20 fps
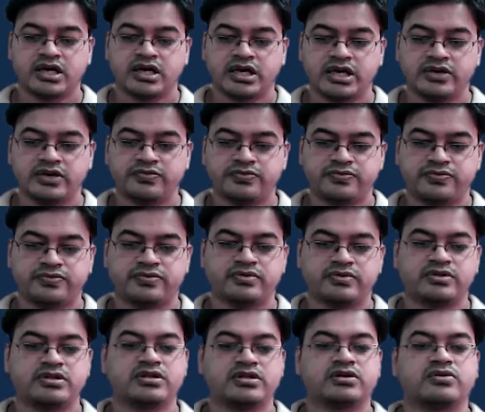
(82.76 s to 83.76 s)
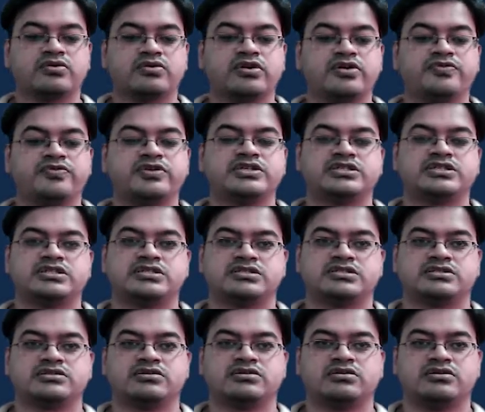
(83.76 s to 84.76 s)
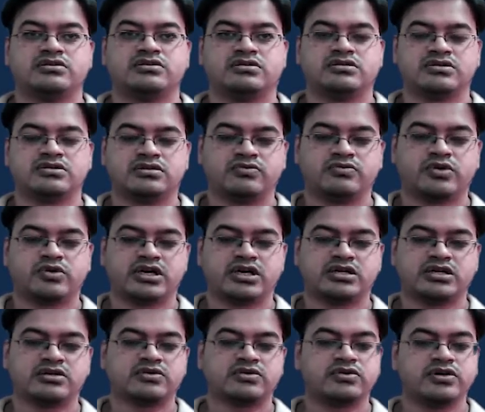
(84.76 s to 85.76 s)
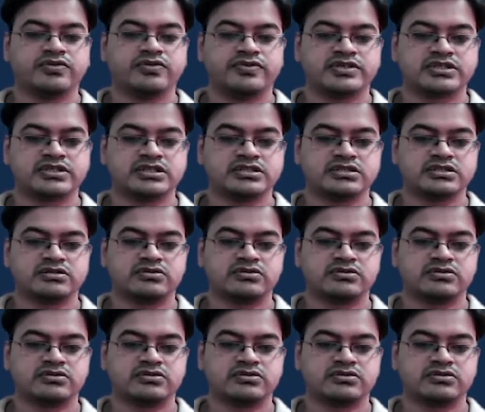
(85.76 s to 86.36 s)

if the coefficients, what are the coefficients?